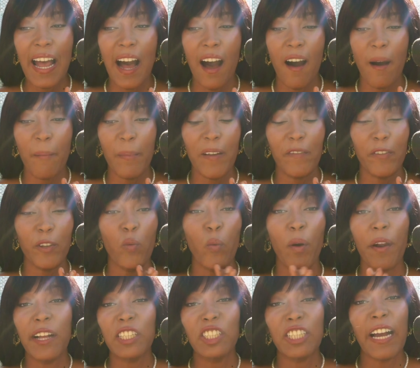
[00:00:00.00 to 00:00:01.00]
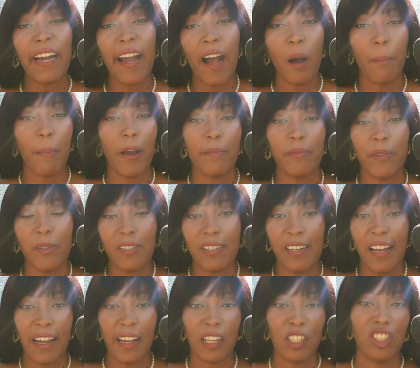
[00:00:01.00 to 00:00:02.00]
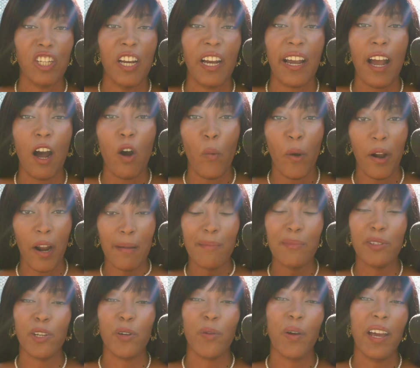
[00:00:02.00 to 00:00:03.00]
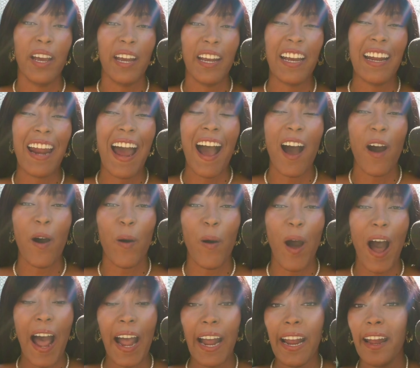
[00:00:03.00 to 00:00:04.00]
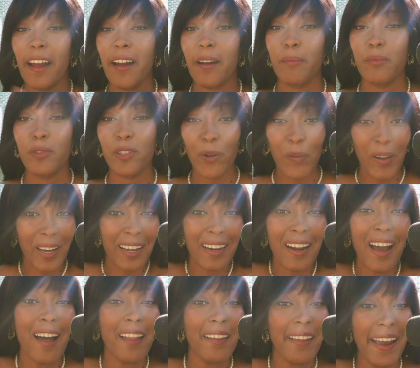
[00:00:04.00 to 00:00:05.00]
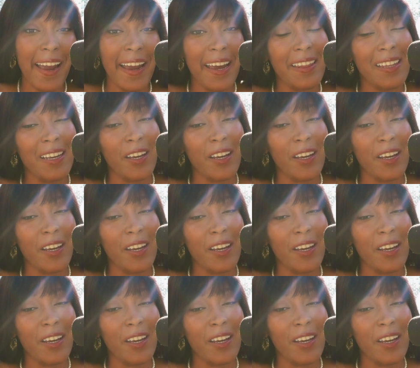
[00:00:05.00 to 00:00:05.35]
If you want to check out my music and check out what I'm doing and how I am doing in LA,